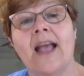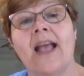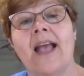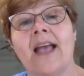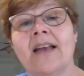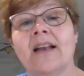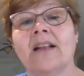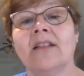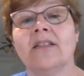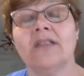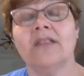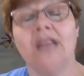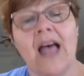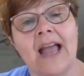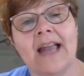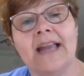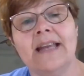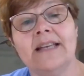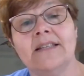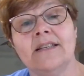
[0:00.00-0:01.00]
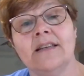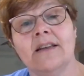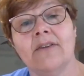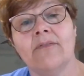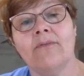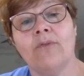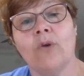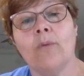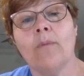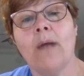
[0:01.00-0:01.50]
and a light
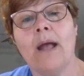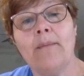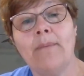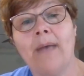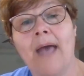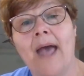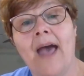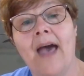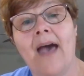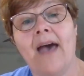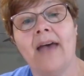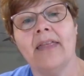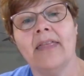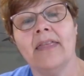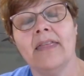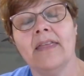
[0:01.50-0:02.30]
for my path.